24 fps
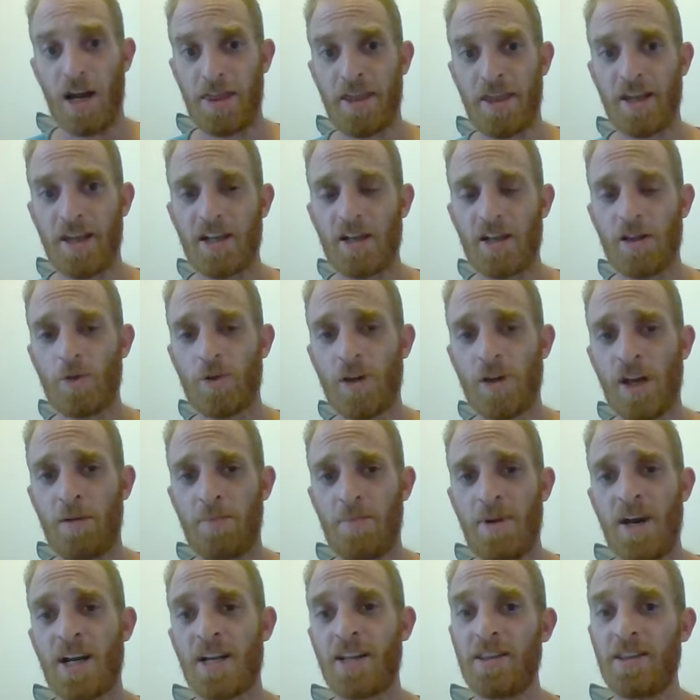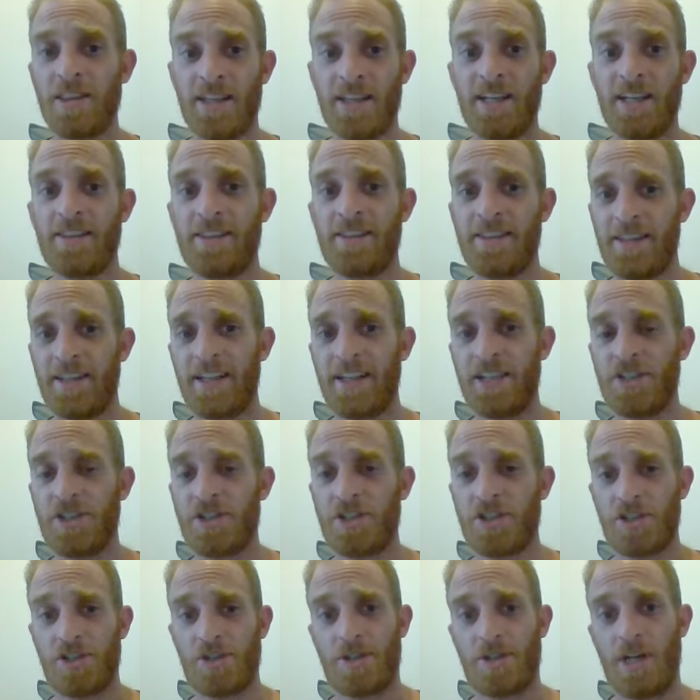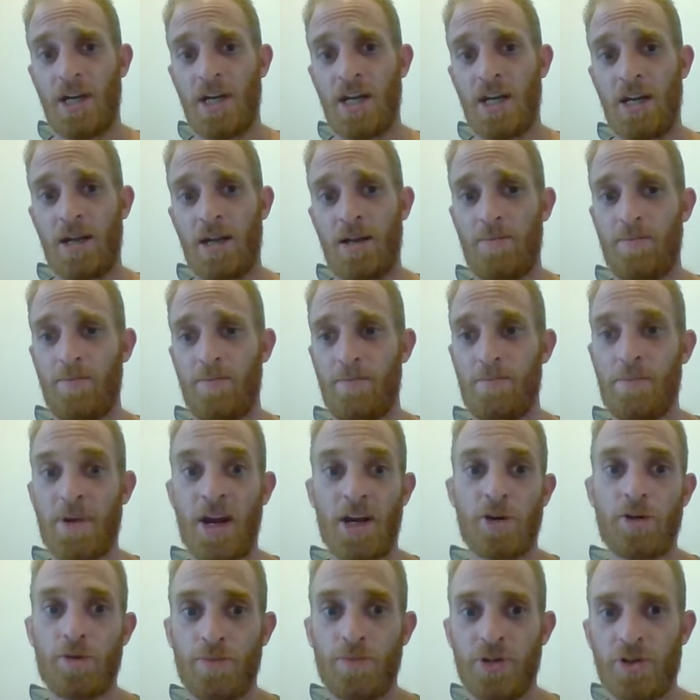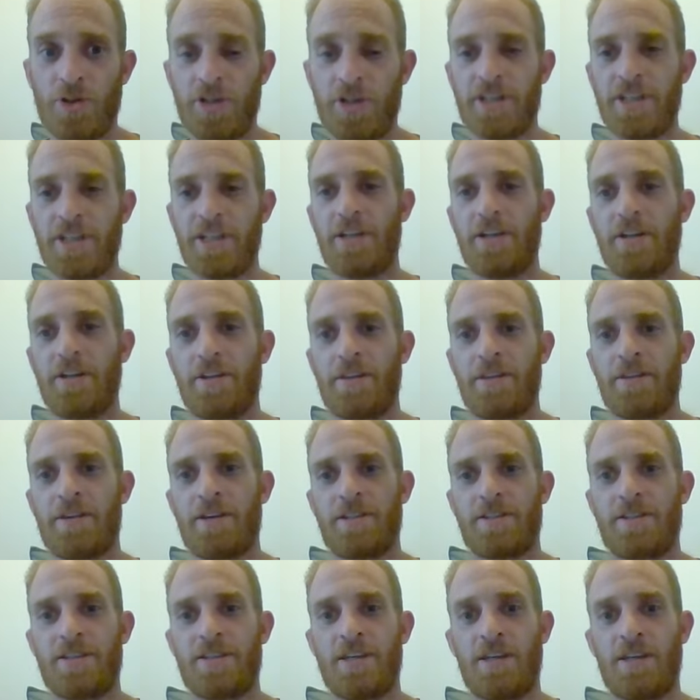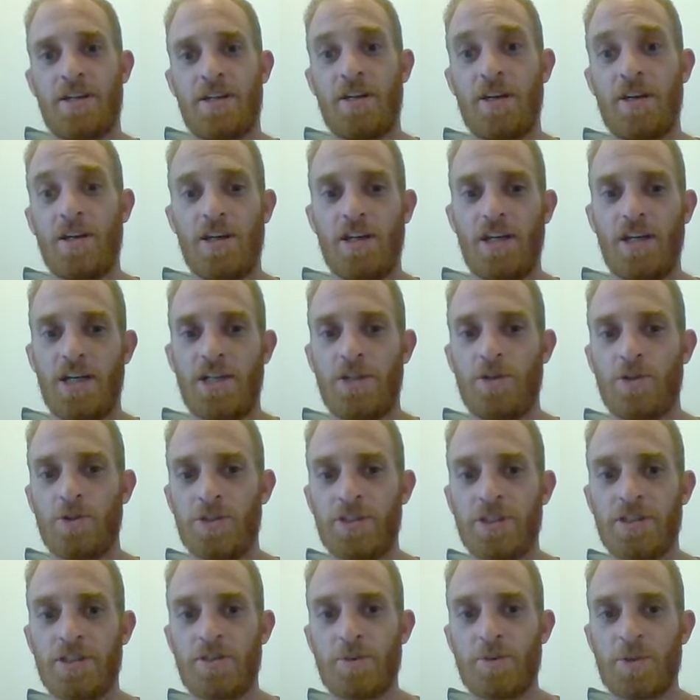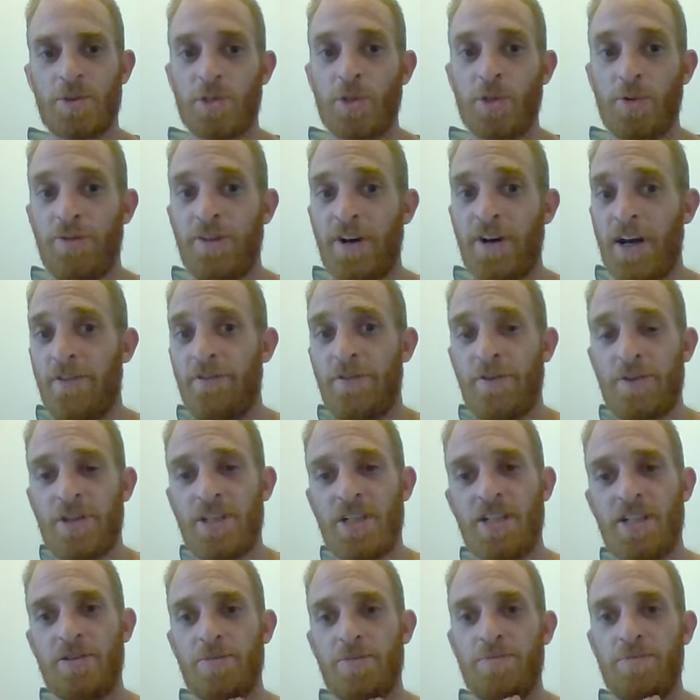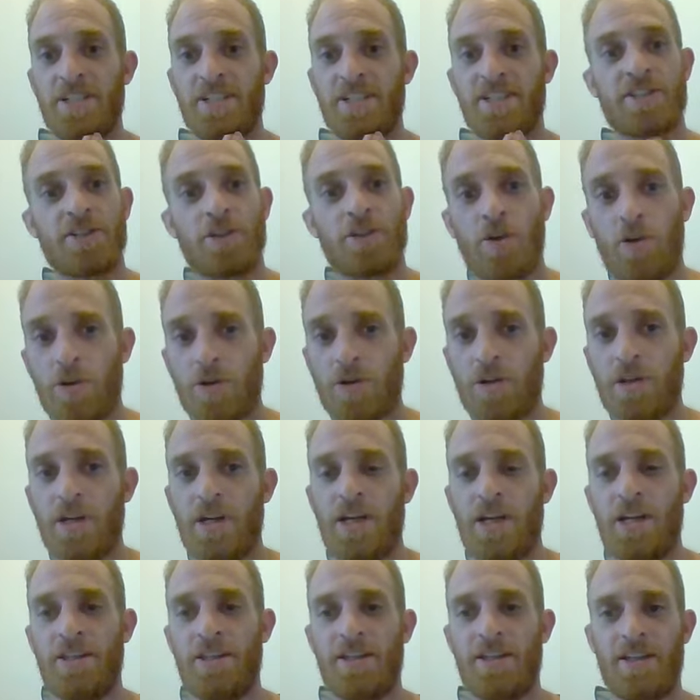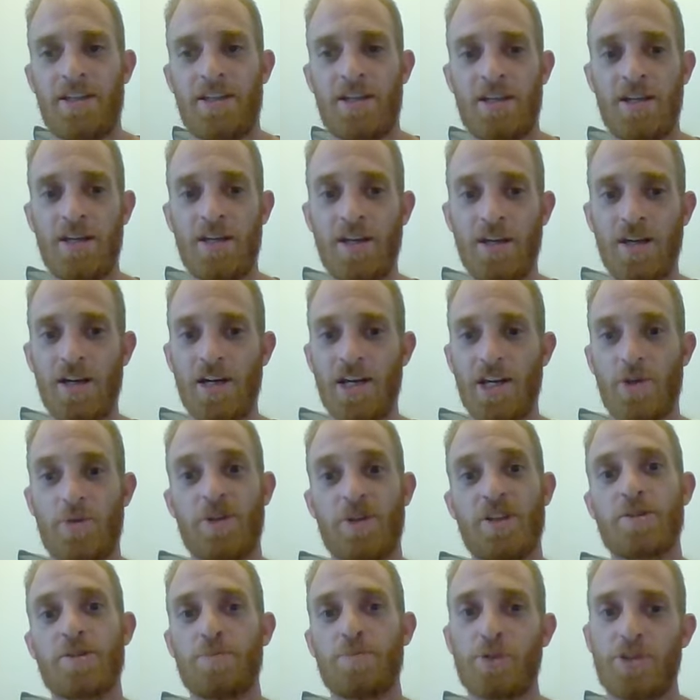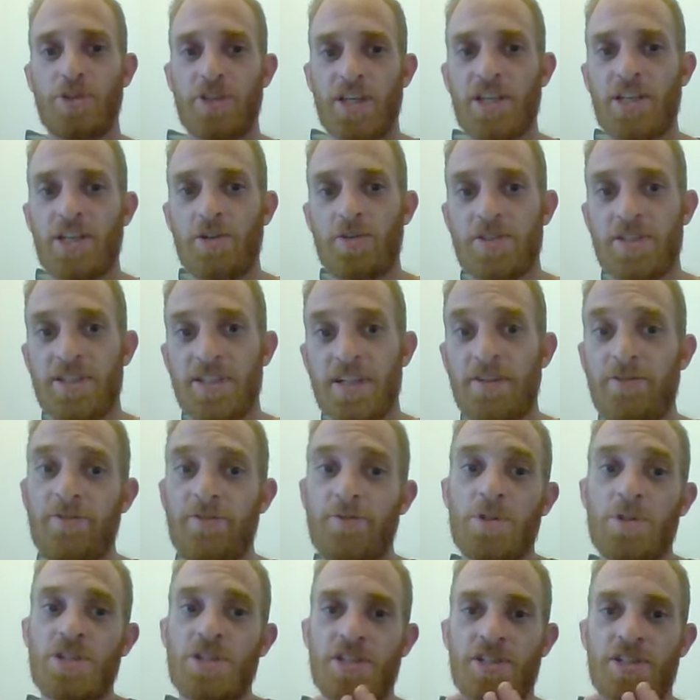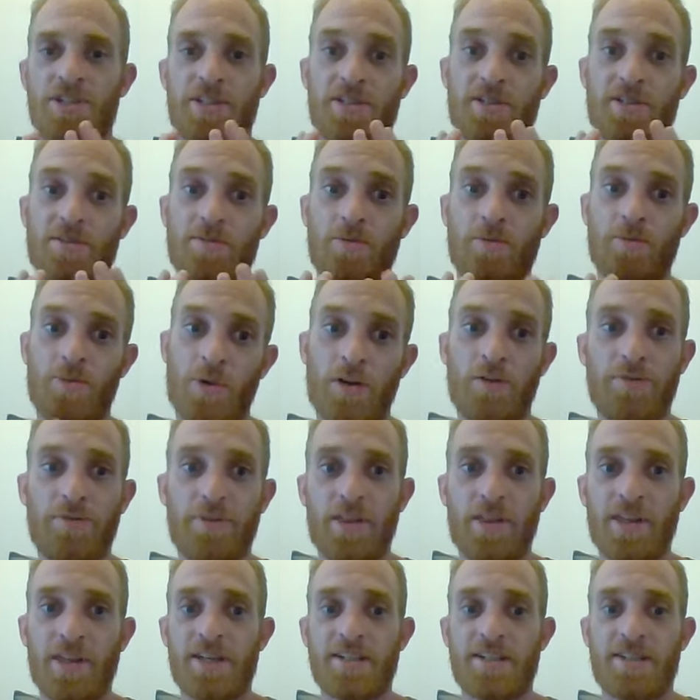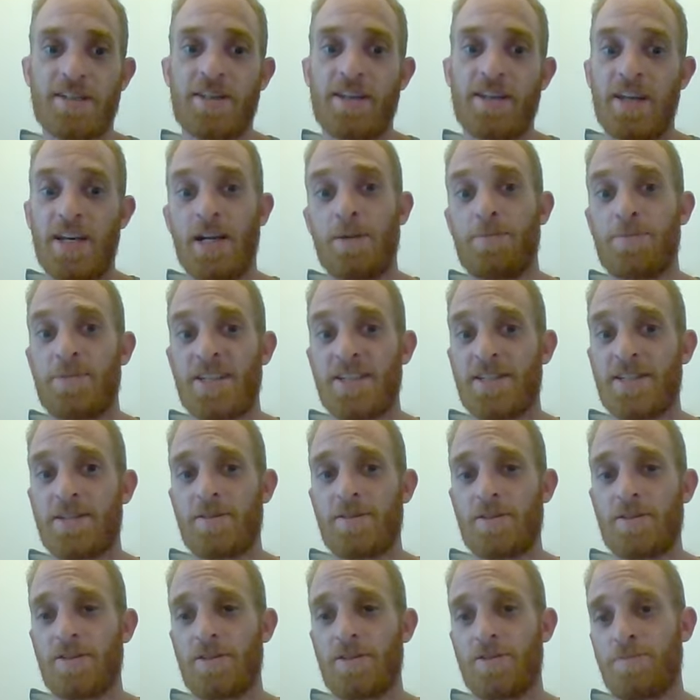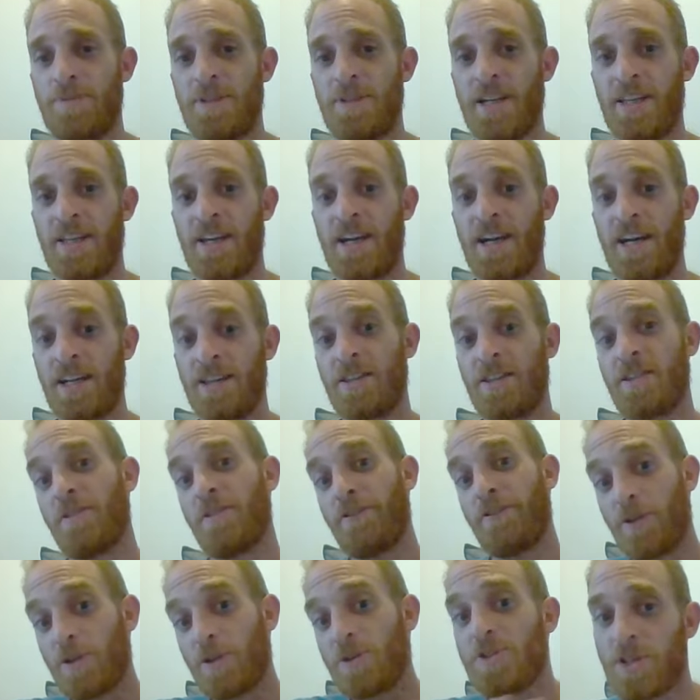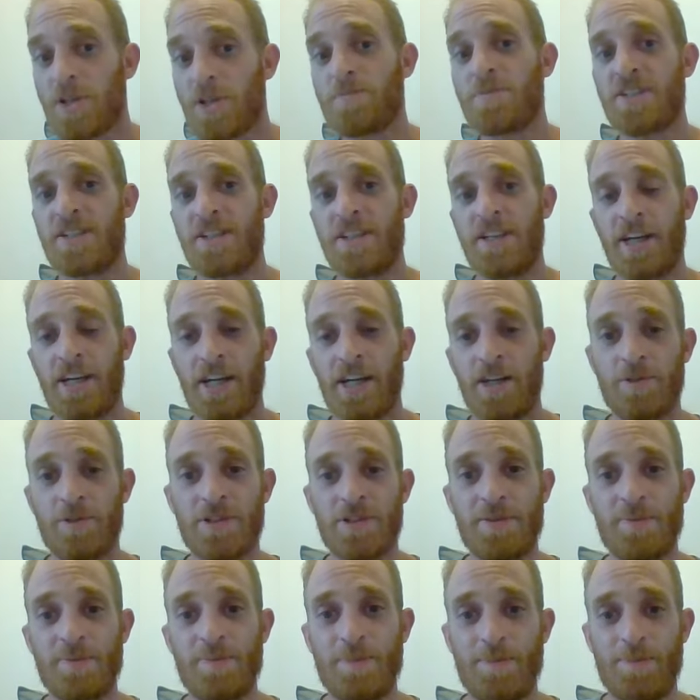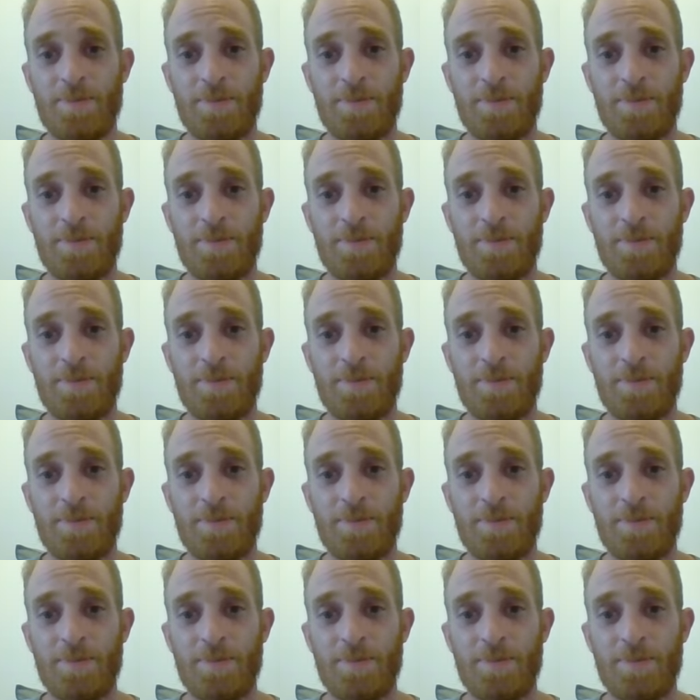I think that looking back did teach my community that in order to survive, you need to be strong and need to protect yourself, which is one of the things that helped us to plan ahead for some scenarios.